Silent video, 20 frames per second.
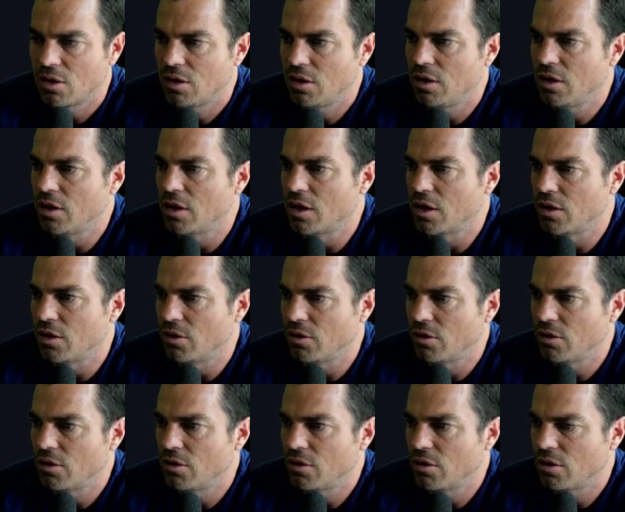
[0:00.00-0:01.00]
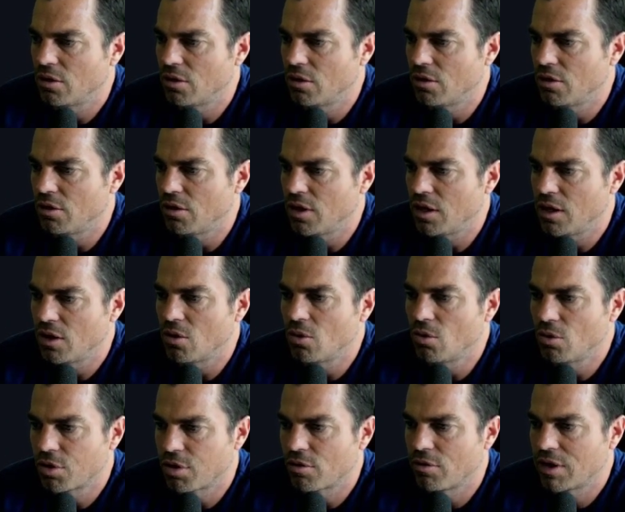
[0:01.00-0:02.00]
you know, the
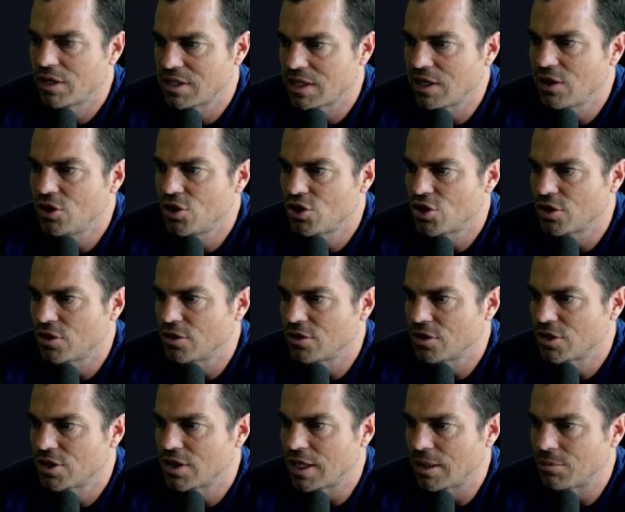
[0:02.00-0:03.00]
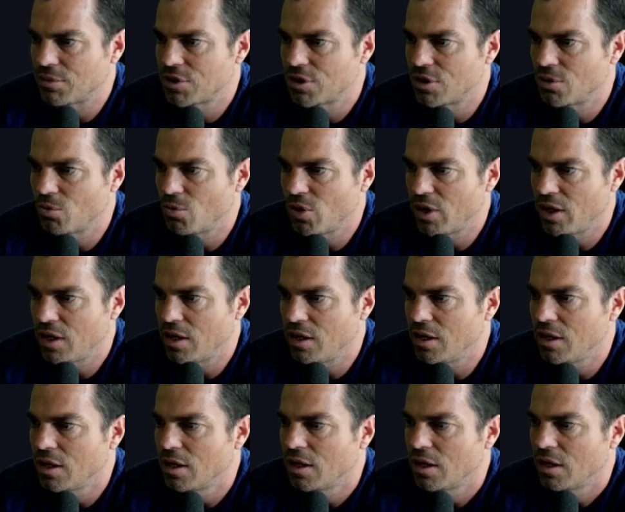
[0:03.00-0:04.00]
authorization steps that we
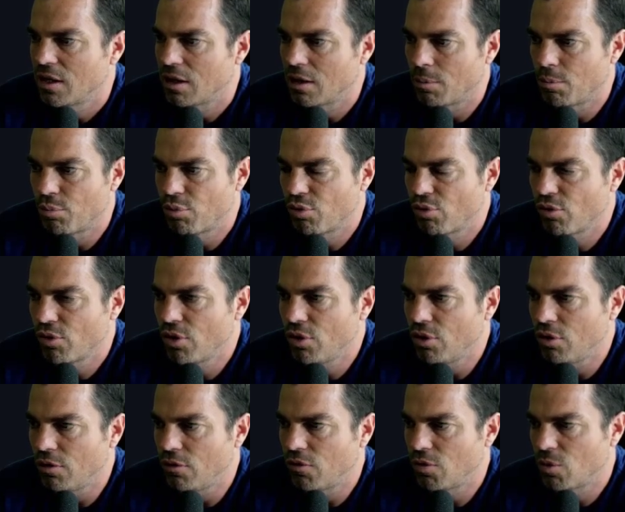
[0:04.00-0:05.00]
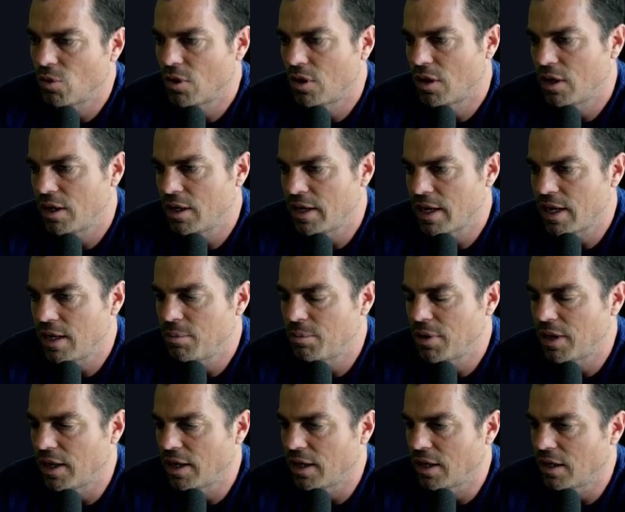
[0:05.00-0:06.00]
approved were
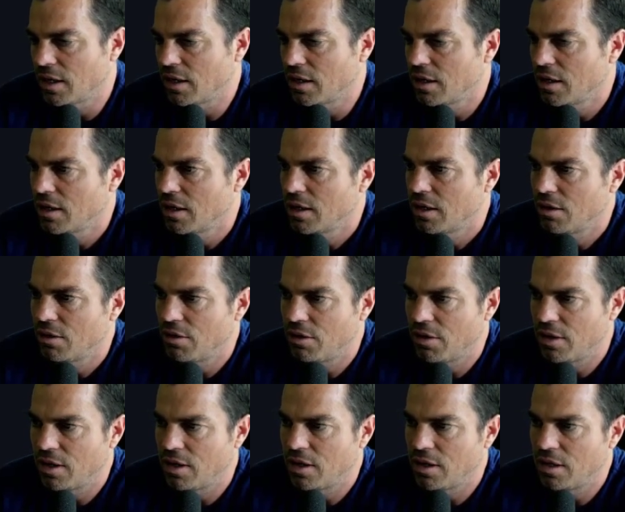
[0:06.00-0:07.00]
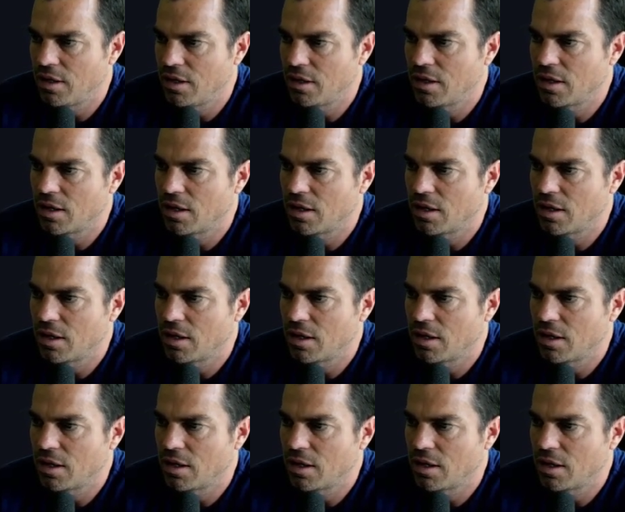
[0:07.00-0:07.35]
enabling the